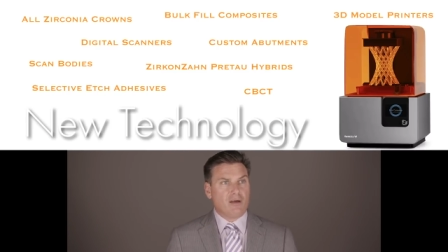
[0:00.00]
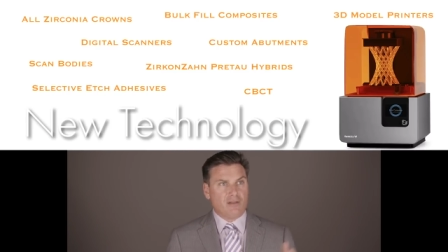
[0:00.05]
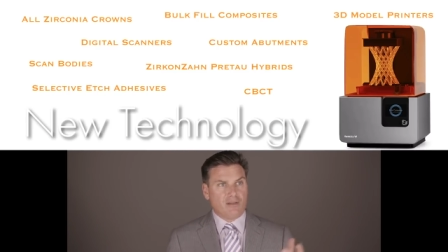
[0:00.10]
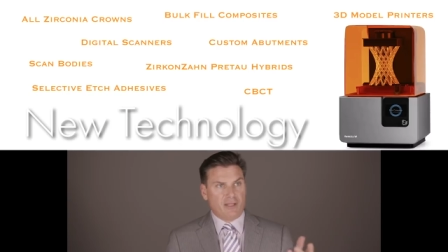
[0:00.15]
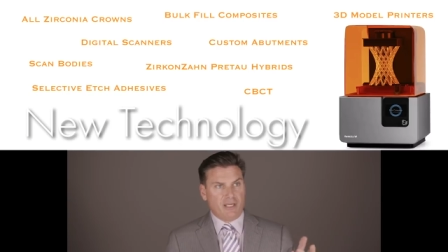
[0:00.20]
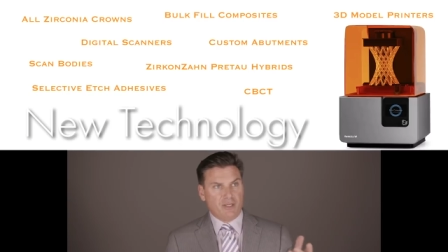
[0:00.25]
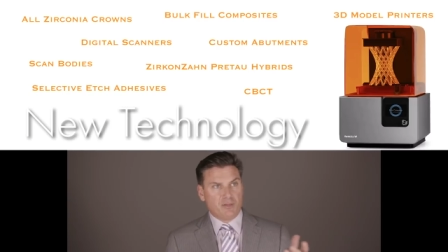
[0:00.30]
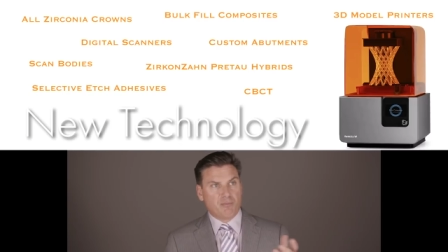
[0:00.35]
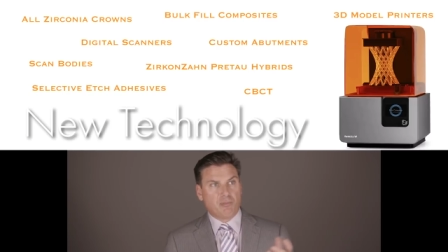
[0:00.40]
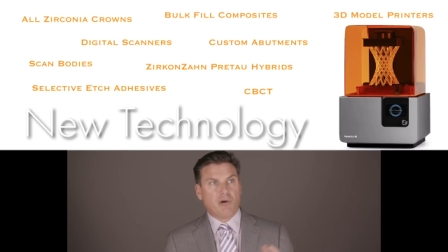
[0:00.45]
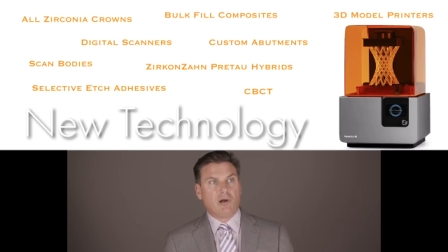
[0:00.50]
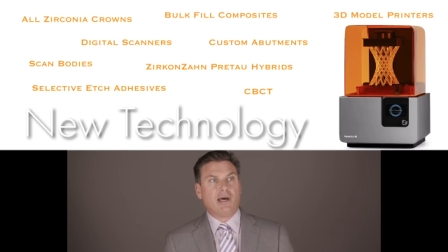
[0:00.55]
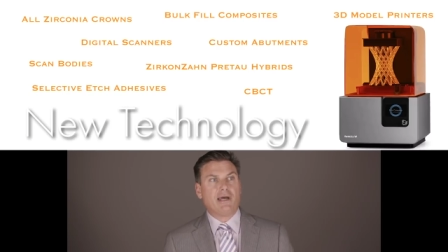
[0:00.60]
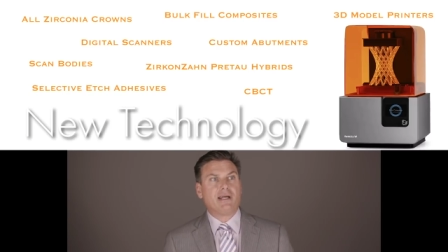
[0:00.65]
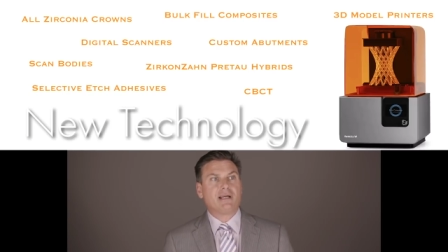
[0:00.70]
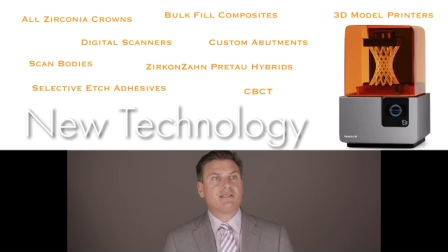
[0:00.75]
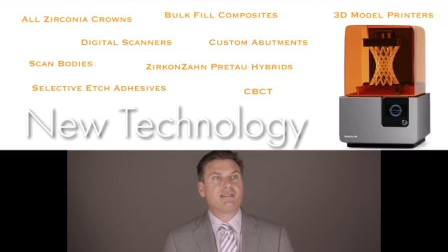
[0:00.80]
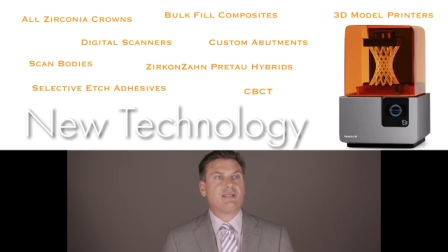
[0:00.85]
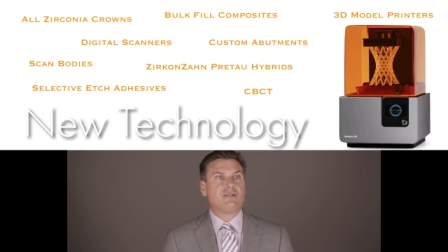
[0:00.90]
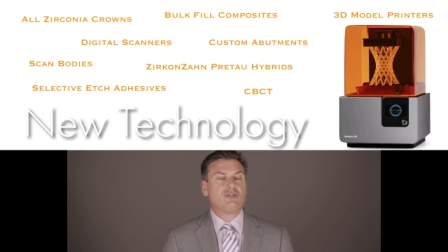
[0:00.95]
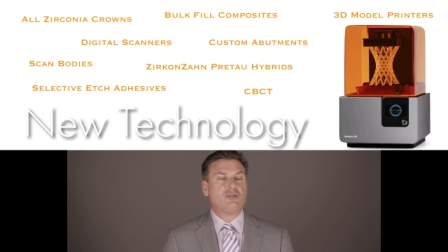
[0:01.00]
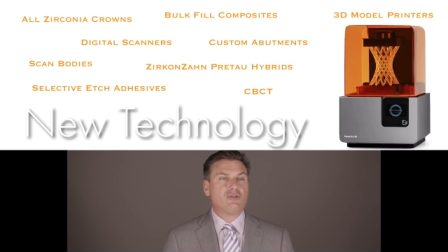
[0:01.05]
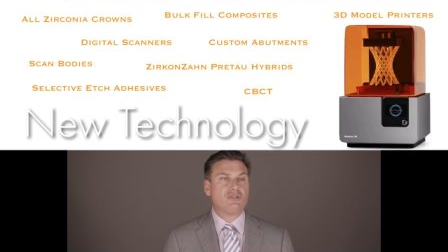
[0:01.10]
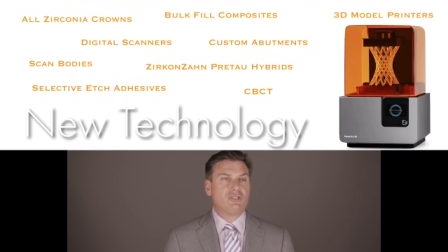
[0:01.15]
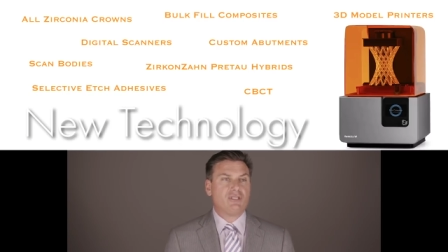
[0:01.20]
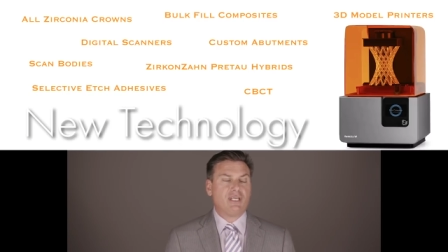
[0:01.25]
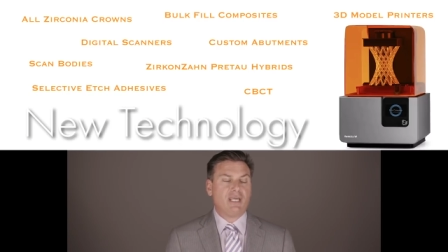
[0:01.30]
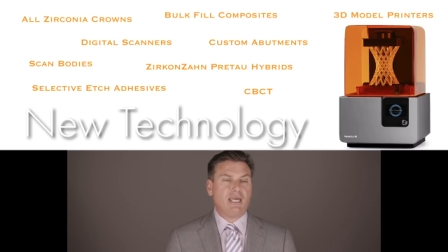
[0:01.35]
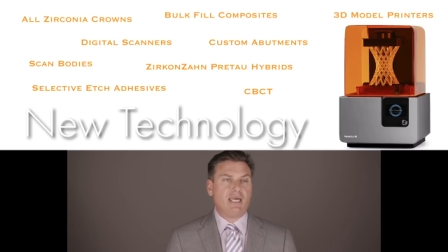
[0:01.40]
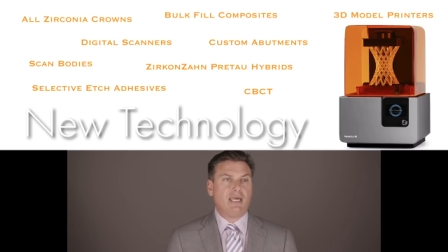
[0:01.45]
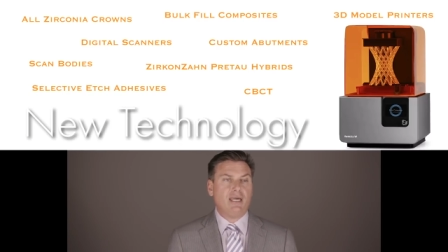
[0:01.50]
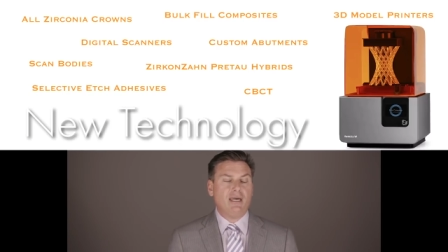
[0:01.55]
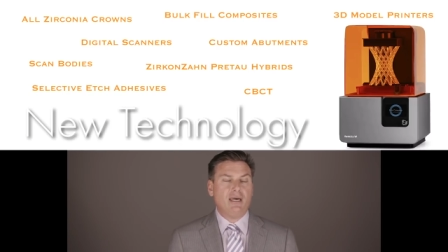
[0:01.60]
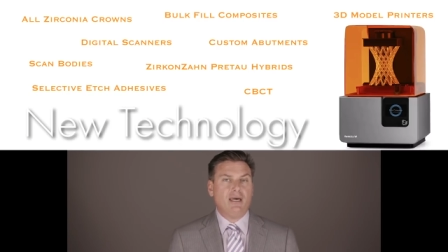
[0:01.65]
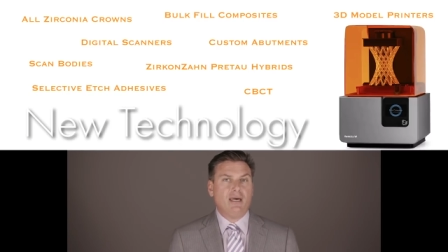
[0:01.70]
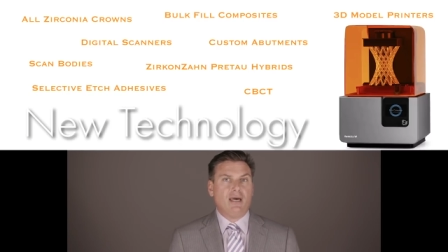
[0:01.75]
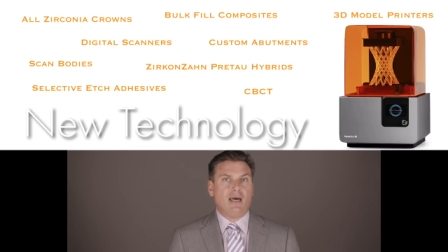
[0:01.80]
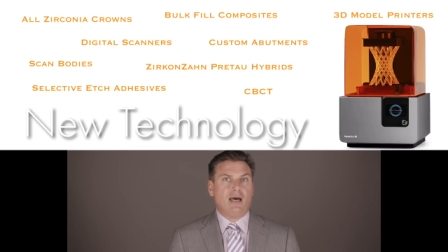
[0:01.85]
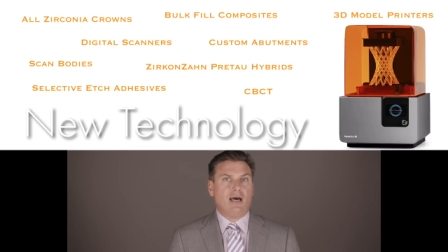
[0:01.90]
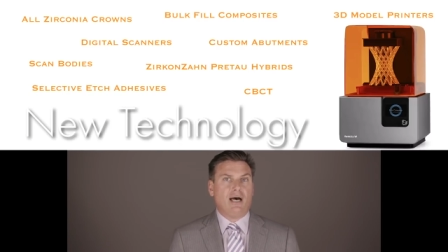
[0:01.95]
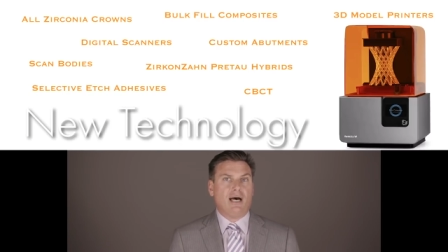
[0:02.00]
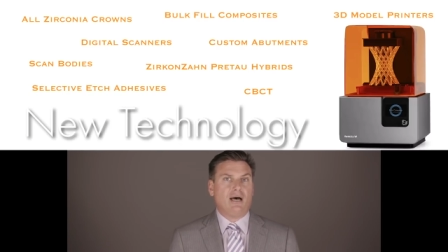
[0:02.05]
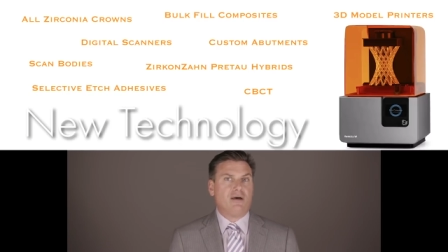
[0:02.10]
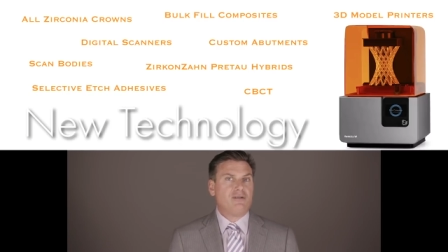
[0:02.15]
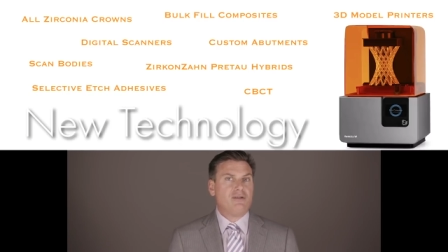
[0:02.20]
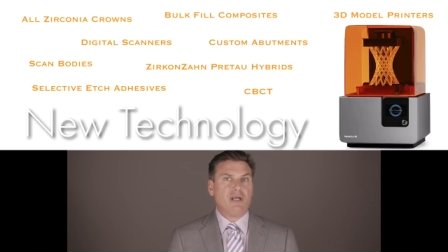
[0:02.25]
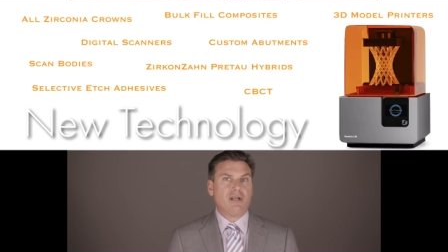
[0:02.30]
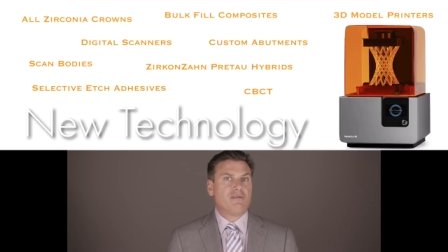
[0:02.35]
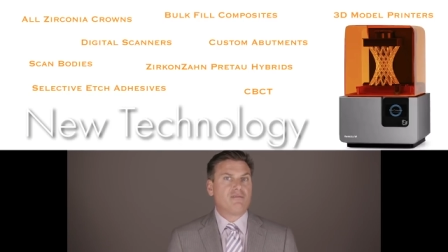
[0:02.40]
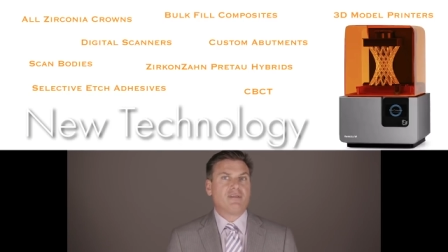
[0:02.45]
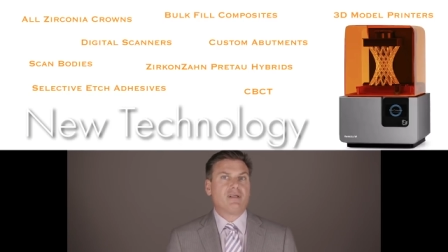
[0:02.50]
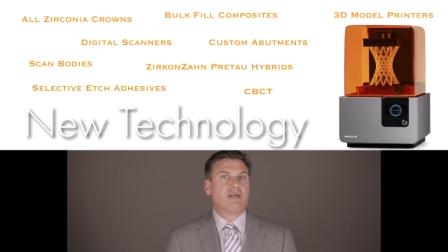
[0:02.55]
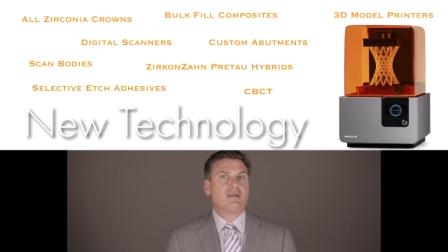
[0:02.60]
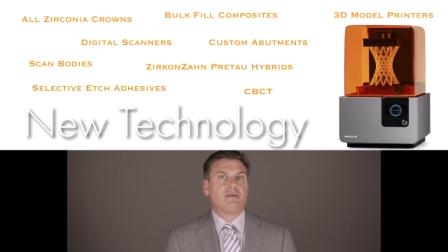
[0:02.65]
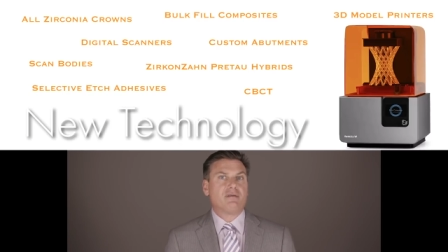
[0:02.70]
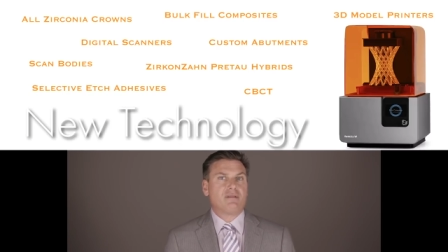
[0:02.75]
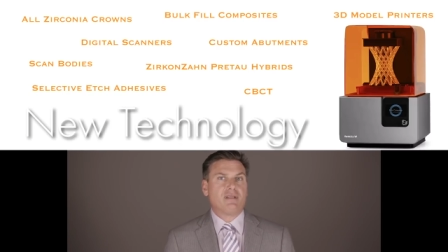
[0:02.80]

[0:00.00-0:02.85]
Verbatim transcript: These products that you see, uh, none of them,